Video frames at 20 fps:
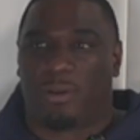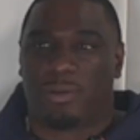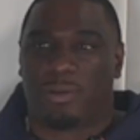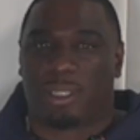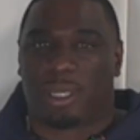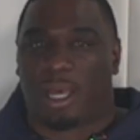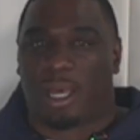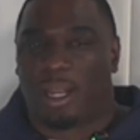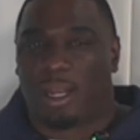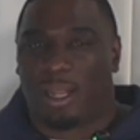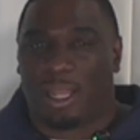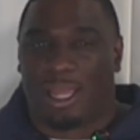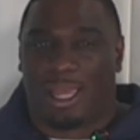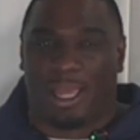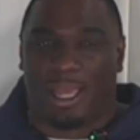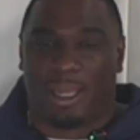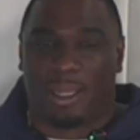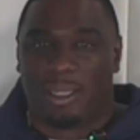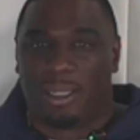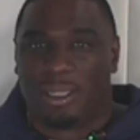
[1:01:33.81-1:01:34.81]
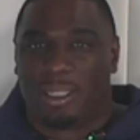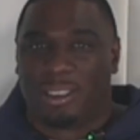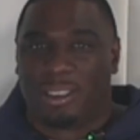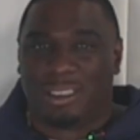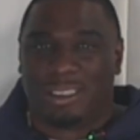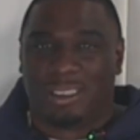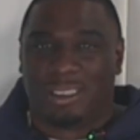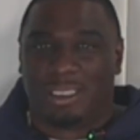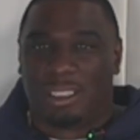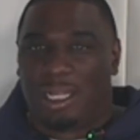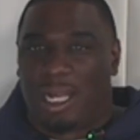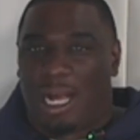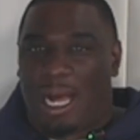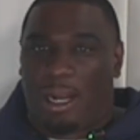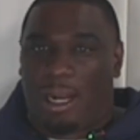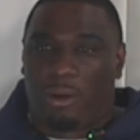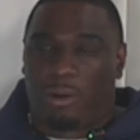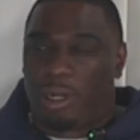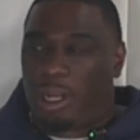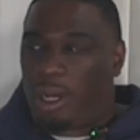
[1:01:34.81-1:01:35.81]
it was kind of like,
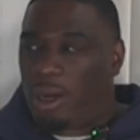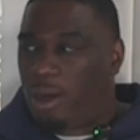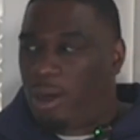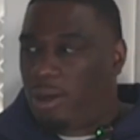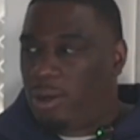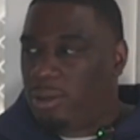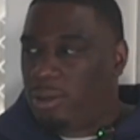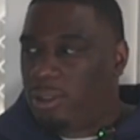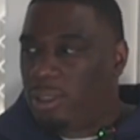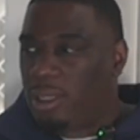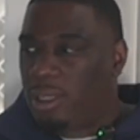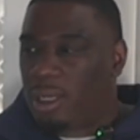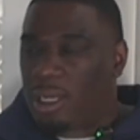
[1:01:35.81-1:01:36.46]
I don't know.